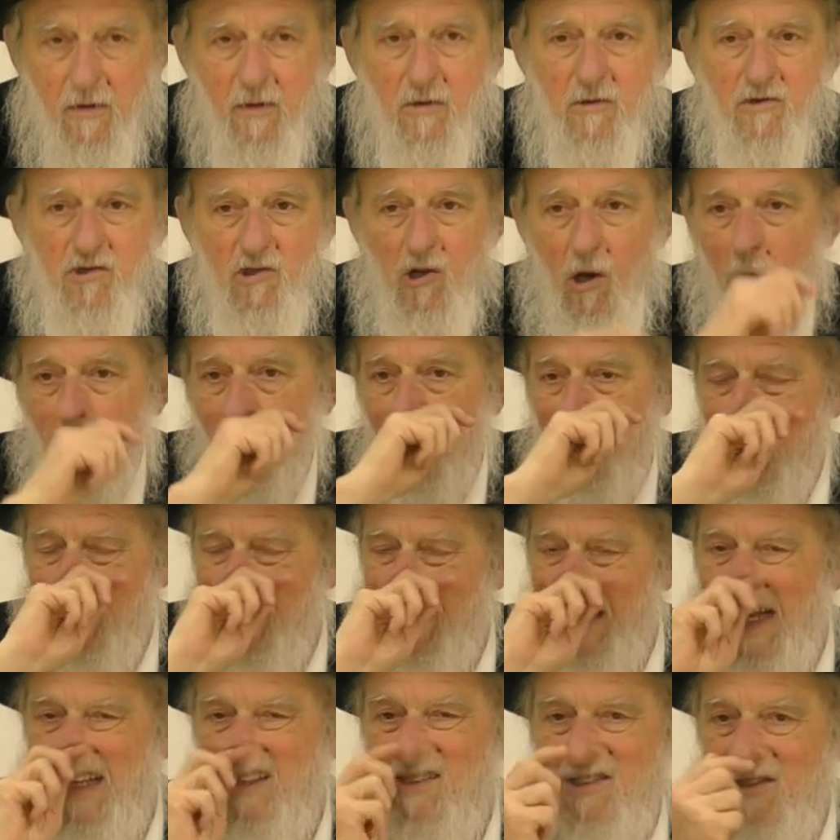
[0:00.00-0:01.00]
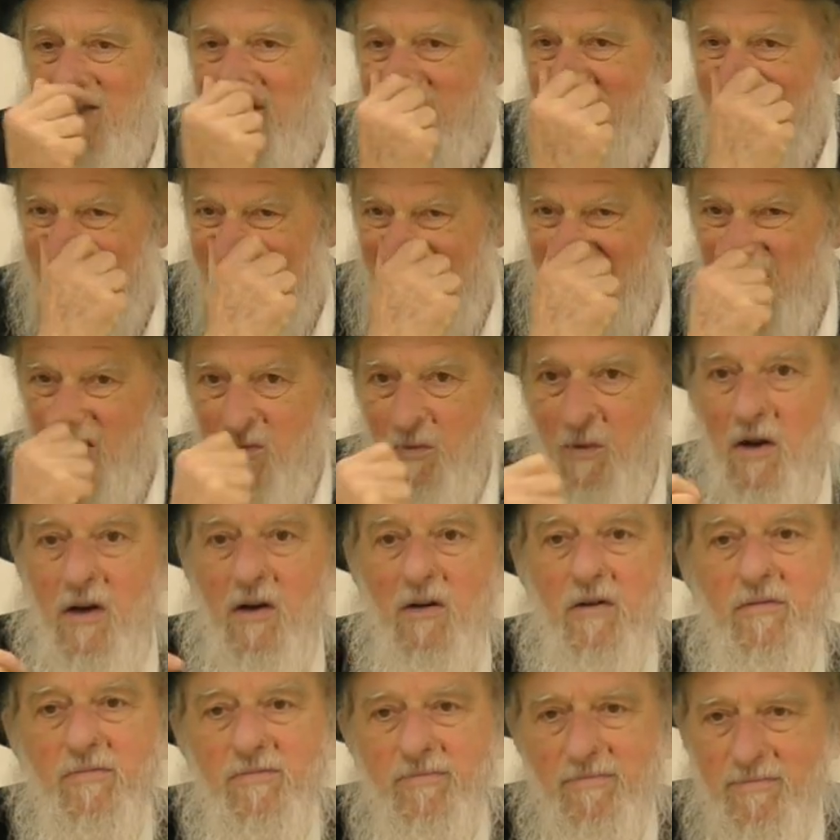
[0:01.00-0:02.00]
So that's, that's
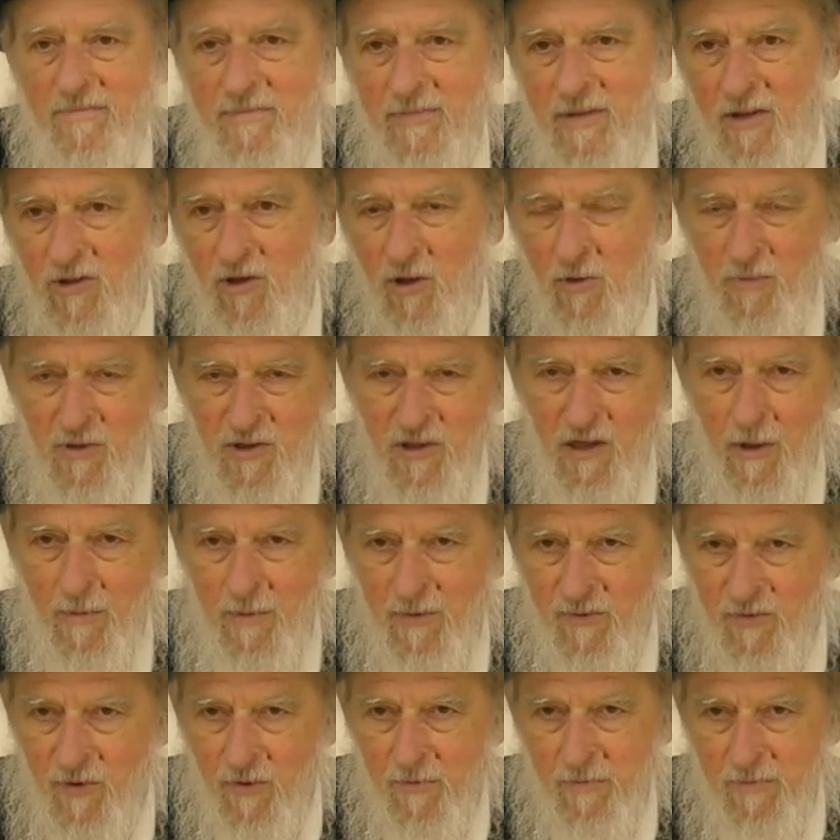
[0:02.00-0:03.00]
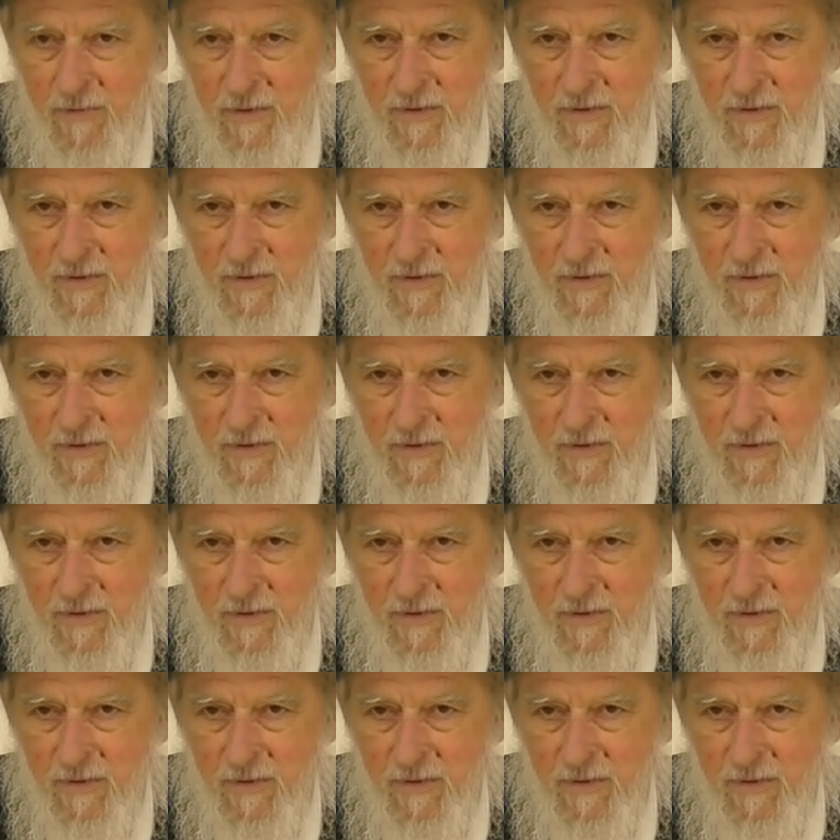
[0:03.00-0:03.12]
where the tuma is coming from.